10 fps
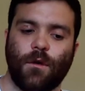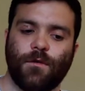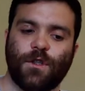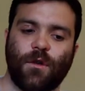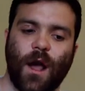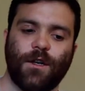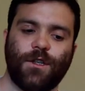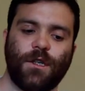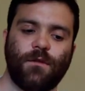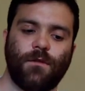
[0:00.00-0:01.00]
of
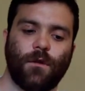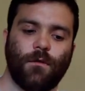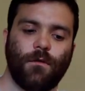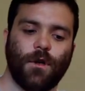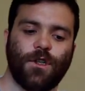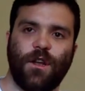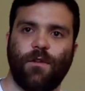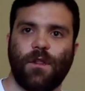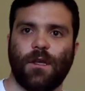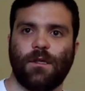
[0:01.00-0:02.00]
strategies for
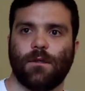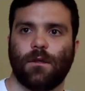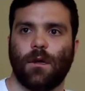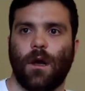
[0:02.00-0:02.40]
achieving this,